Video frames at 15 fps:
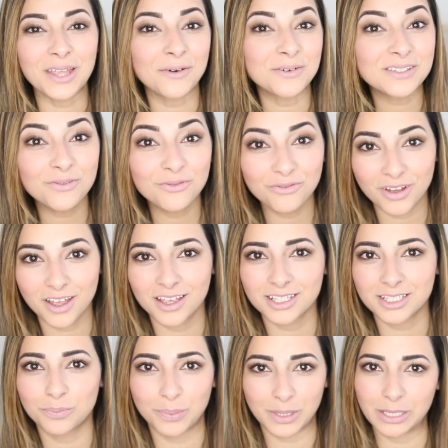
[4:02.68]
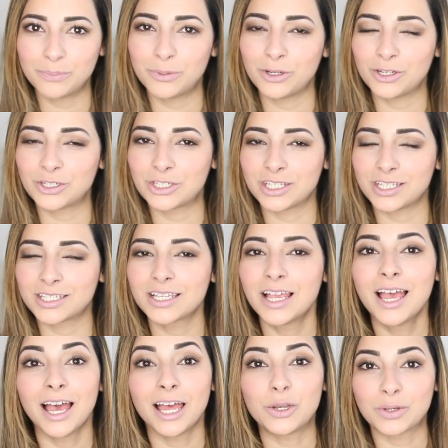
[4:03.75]
that was the first big purchase
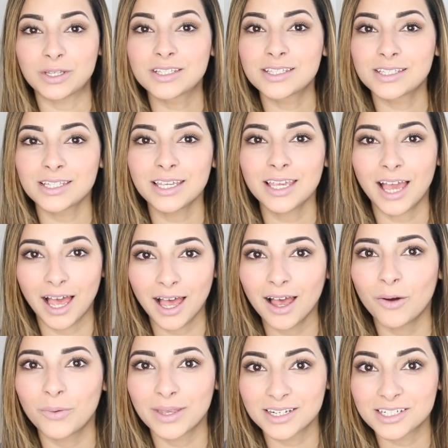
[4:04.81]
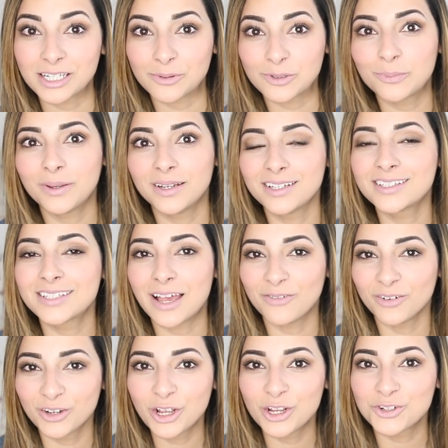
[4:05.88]
and you can see how we ended up spending
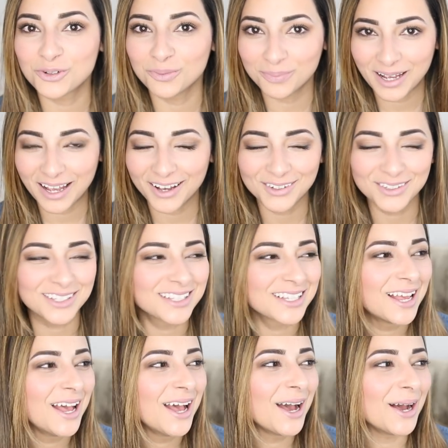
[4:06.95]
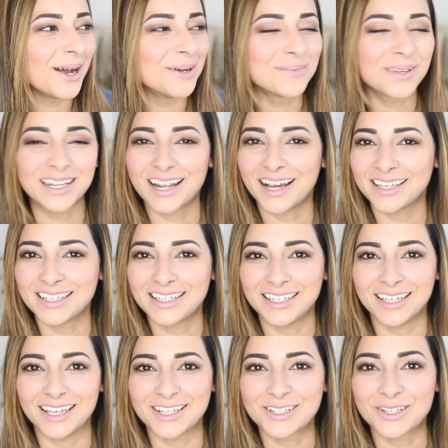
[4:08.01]
£700 in
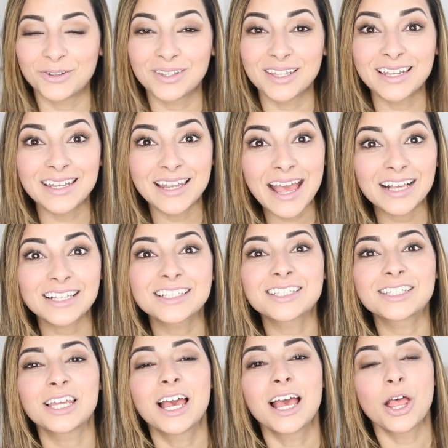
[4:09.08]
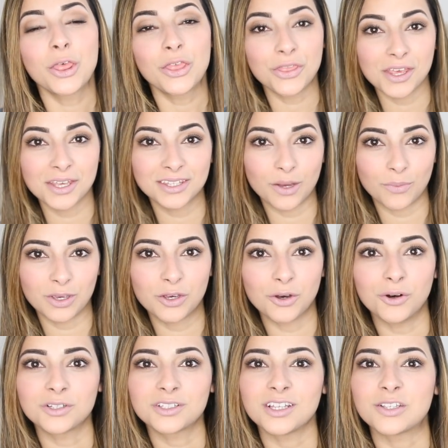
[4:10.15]
IKEA. So the next thing that we
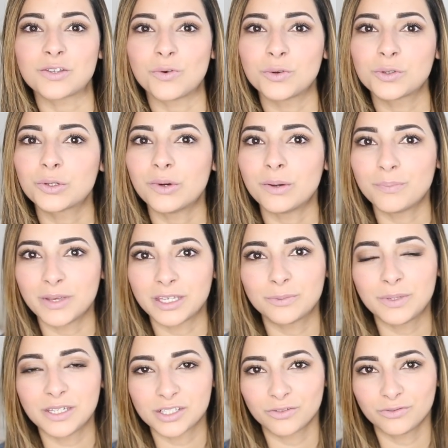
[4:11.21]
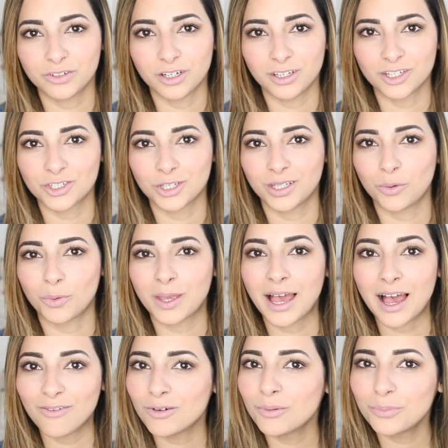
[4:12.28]
got is also a big piece of furniture that we
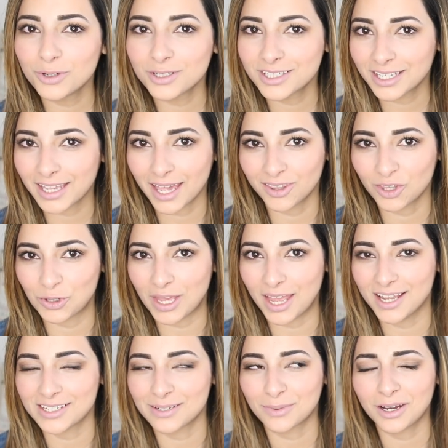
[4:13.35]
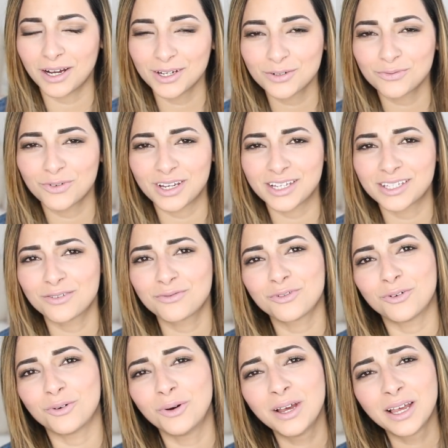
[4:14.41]
haven't put together yet. I'm kind of waiting
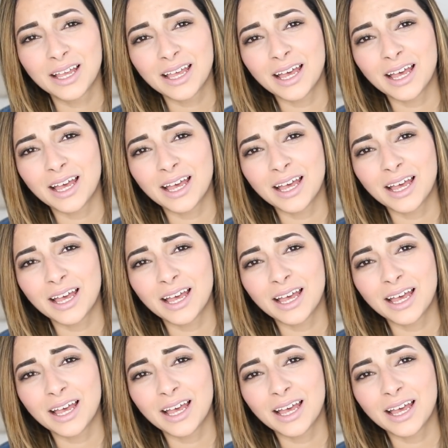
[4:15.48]
for